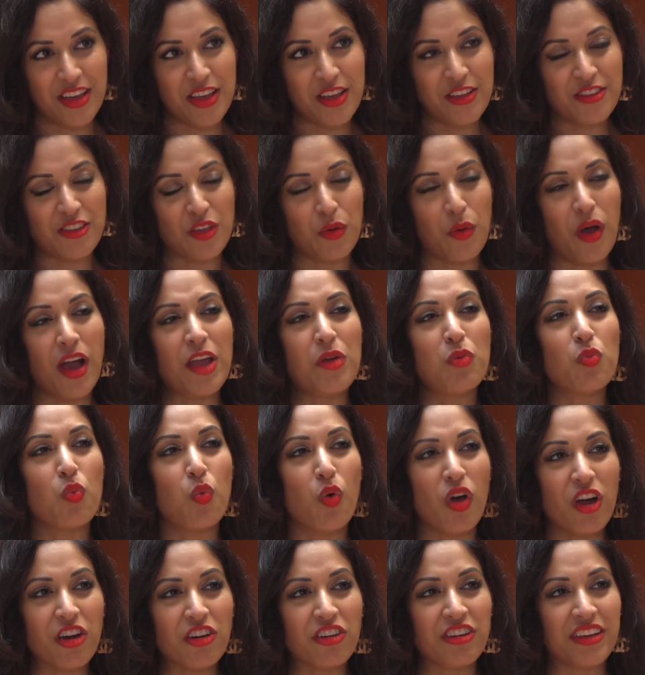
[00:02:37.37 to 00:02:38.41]
So I
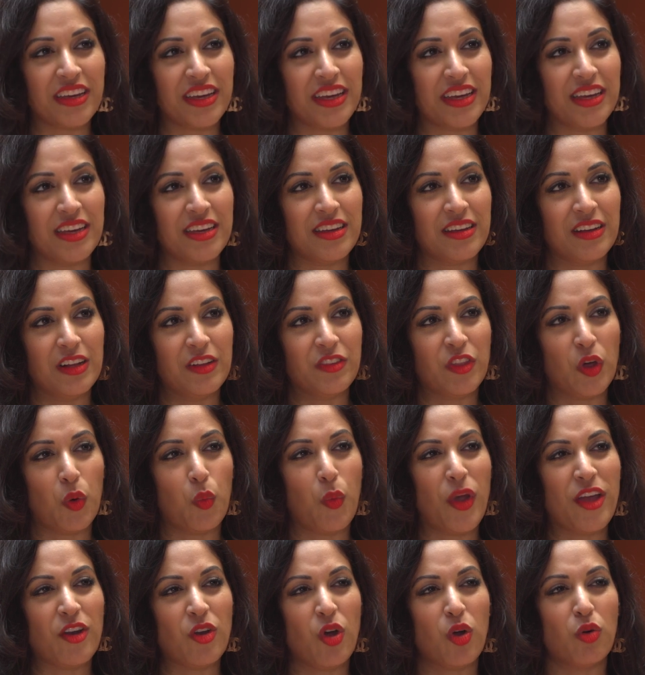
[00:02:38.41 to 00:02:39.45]
worry that
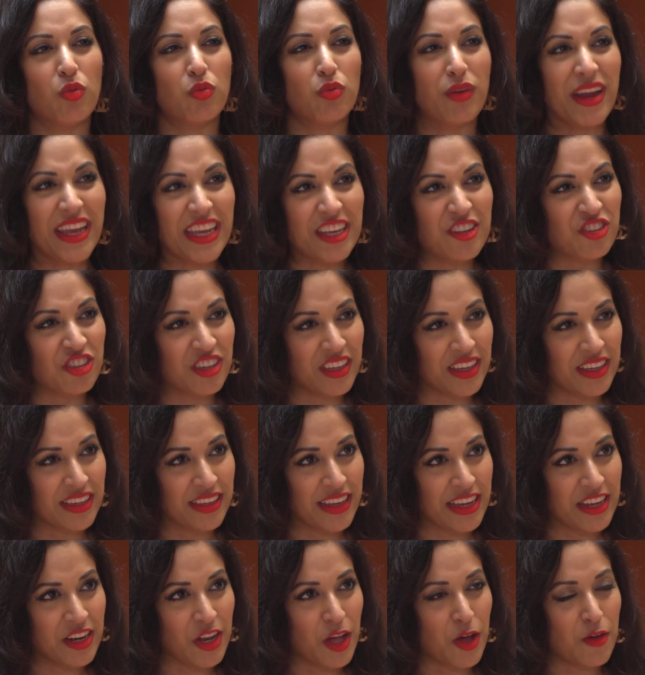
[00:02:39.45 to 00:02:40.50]
we're not raging
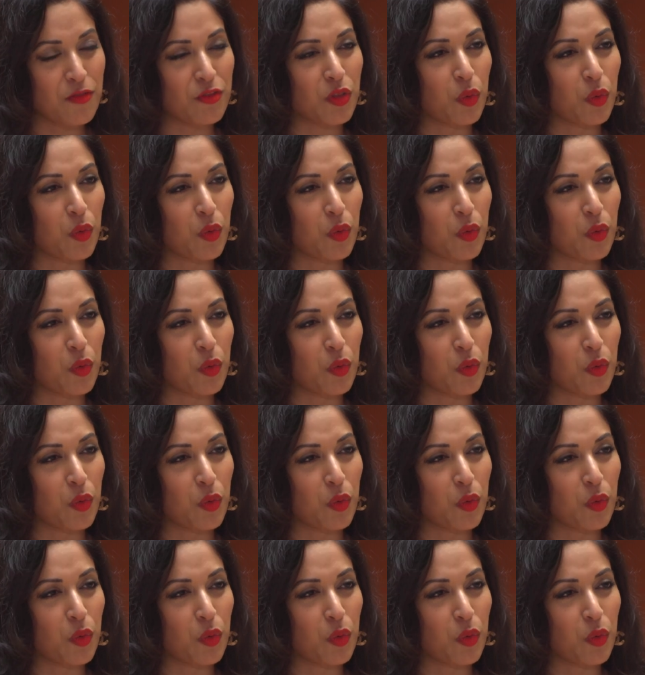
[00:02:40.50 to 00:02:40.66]
enough,